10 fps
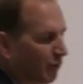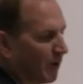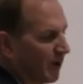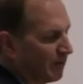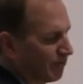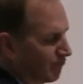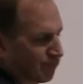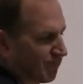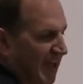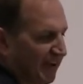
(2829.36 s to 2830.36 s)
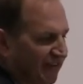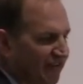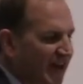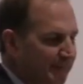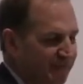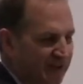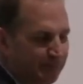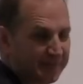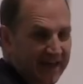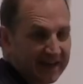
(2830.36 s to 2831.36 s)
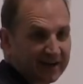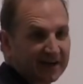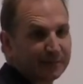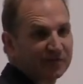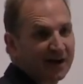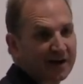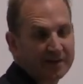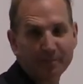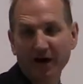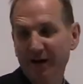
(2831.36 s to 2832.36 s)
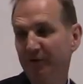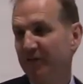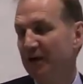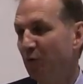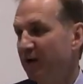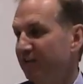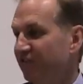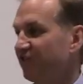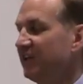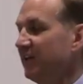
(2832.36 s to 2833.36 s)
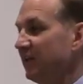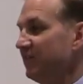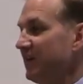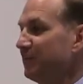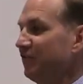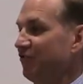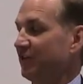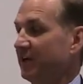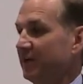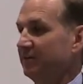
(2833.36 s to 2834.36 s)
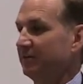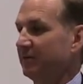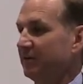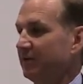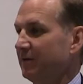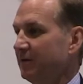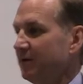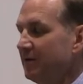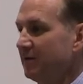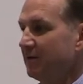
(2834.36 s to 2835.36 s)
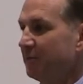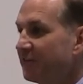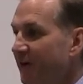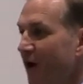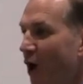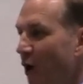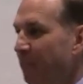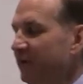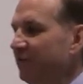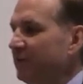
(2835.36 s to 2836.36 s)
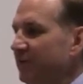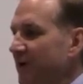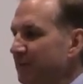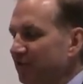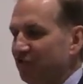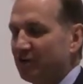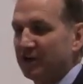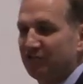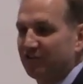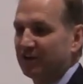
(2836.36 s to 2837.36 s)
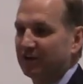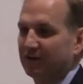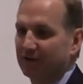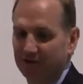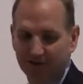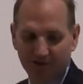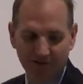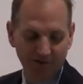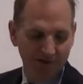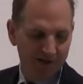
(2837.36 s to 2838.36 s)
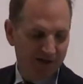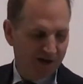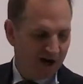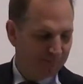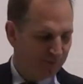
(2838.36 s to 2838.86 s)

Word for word: won't accept it that it comes out of the Bible. They want to see it demonstrated. But they're open to a demonstration. And God